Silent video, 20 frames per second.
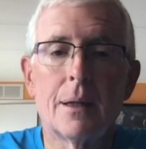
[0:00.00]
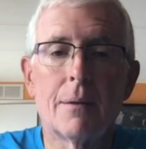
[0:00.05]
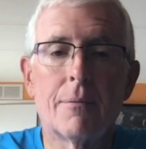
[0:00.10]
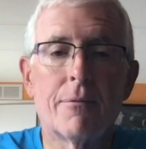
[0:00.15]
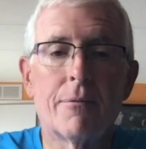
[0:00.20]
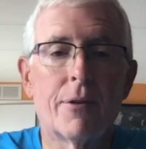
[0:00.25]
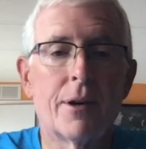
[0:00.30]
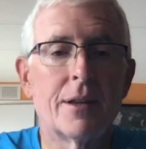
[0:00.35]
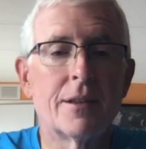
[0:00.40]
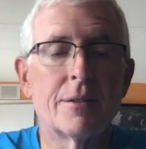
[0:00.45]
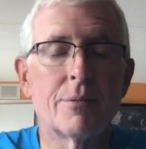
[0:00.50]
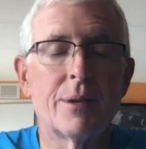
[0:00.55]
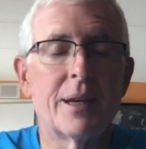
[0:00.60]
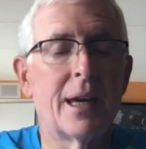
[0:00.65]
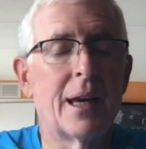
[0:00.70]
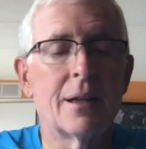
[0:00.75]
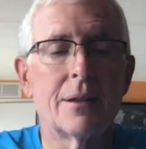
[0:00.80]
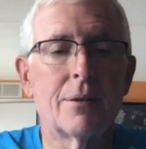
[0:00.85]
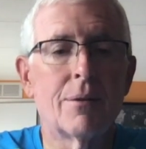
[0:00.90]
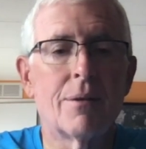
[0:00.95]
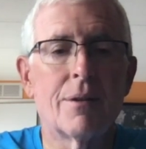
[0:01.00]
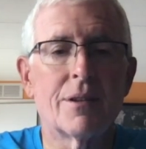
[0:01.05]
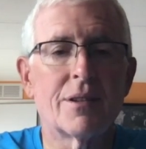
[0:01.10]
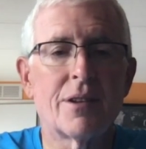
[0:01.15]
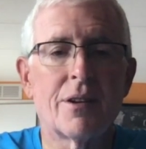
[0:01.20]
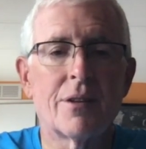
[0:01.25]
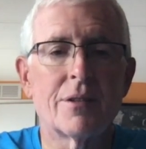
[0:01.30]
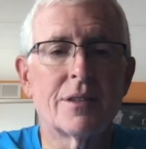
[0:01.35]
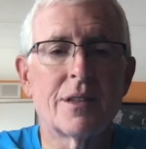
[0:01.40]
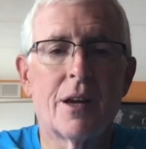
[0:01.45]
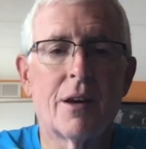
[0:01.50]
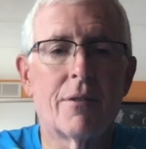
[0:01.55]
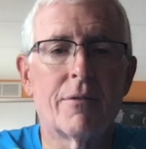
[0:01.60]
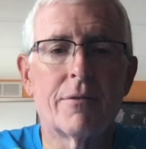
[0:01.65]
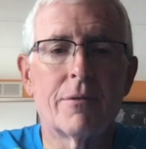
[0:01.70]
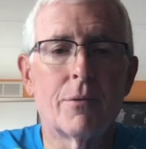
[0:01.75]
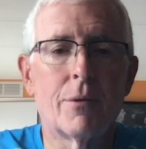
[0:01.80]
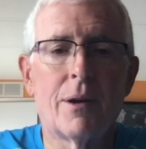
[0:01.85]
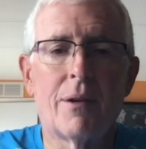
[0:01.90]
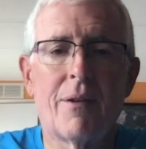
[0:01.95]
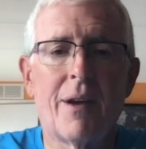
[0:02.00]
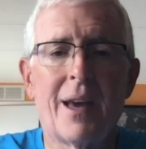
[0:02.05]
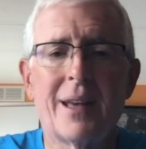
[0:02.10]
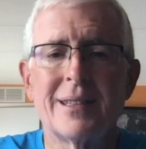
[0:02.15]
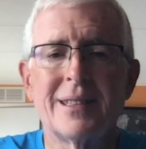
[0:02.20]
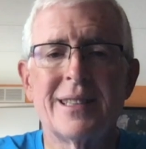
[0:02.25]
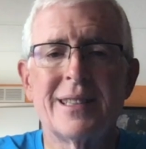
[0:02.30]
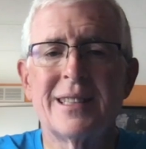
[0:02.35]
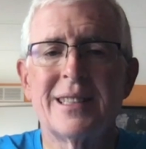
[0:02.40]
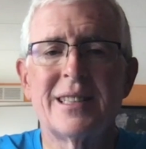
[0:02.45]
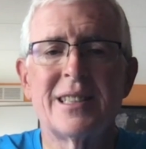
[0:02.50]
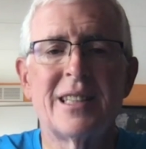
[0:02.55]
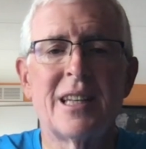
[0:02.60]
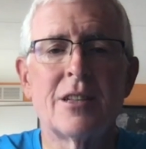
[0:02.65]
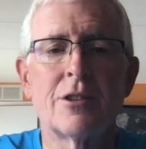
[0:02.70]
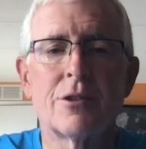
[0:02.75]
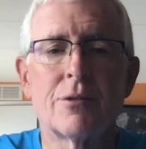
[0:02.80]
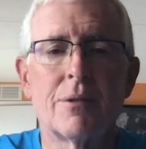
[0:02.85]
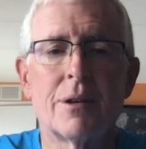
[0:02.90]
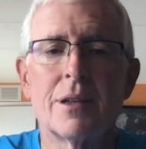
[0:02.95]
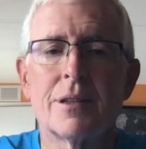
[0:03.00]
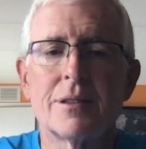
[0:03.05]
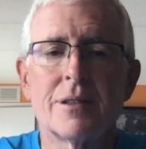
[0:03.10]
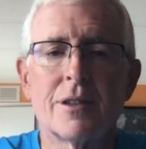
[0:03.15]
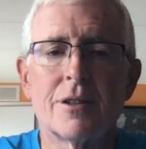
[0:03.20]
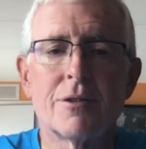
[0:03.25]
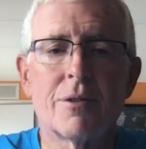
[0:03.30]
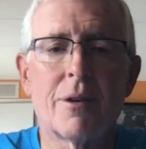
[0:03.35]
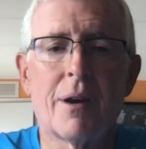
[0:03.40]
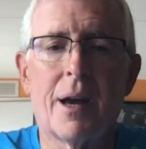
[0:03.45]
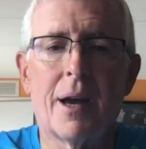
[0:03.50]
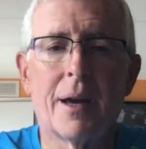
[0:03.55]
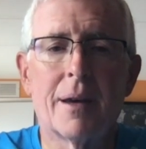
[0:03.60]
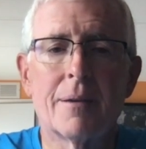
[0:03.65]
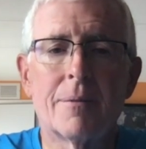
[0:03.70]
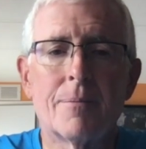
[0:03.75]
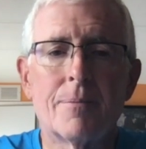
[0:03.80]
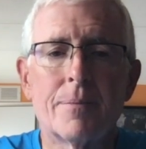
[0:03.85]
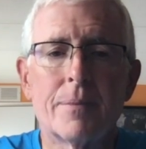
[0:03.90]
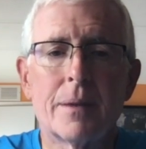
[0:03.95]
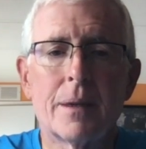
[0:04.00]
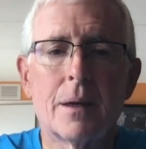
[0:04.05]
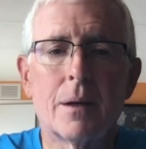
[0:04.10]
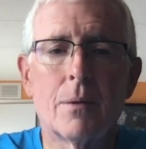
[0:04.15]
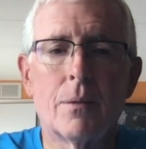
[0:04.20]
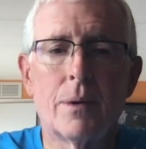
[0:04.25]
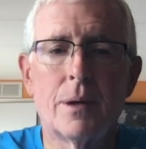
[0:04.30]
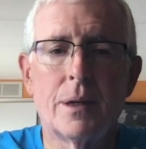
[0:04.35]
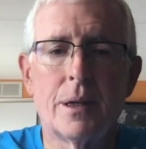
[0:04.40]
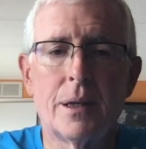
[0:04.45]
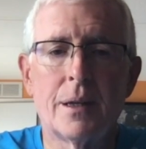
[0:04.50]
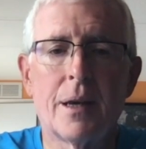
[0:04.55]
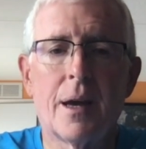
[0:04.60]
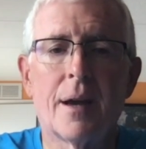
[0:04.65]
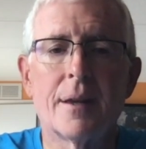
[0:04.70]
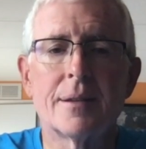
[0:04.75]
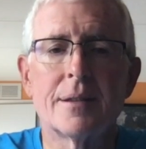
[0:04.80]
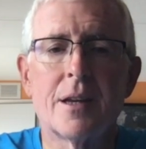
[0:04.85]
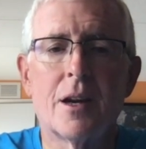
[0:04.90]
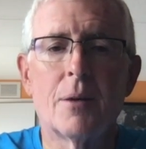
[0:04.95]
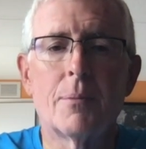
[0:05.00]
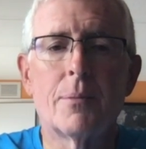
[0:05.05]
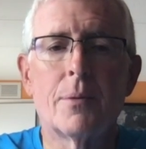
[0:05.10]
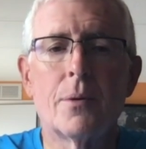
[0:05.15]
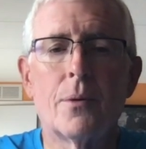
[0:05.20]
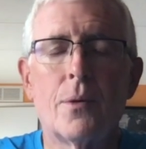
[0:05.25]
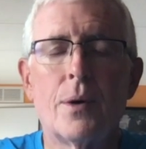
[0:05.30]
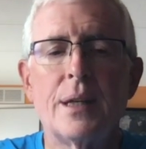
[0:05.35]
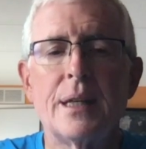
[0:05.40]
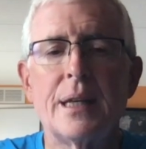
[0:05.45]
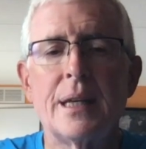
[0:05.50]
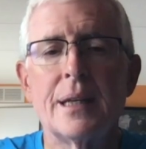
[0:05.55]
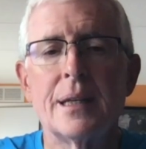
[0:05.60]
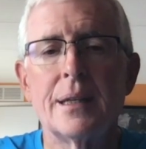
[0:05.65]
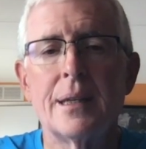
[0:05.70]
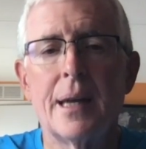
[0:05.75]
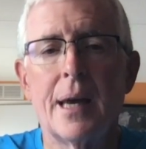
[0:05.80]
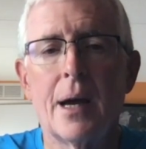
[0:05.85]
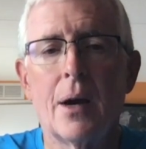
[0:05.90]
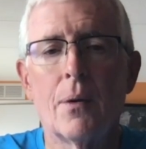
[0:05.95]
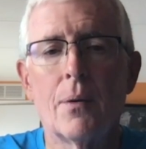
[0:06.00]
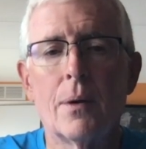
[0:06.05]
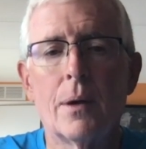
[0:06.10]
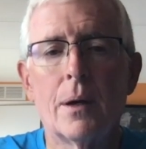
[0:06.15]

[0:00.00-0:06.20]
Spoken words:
Friends, we can't do this ourselves. We've had centuries to try. We need God's help. We need it now.